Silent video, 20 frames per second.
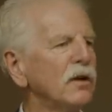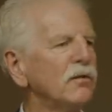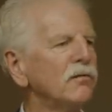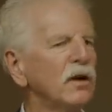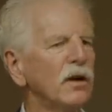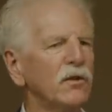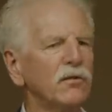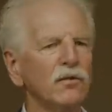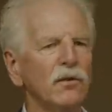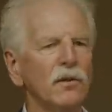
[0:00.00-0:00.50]

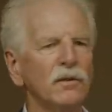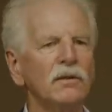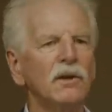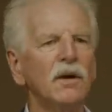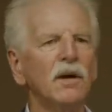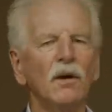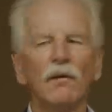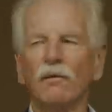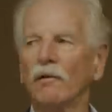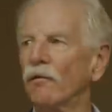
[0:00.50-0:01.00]
effects on
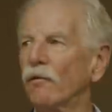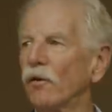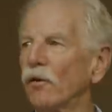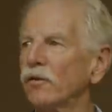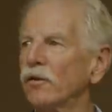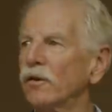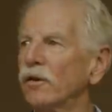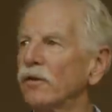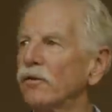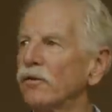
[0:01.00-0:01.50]

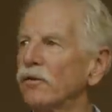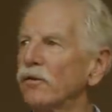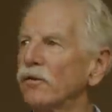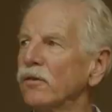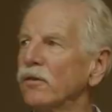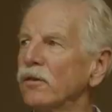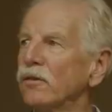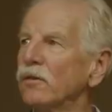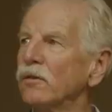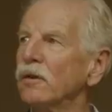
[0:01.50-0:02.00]
reversing this
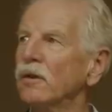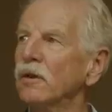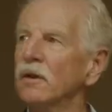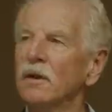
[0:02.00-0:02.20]
disease.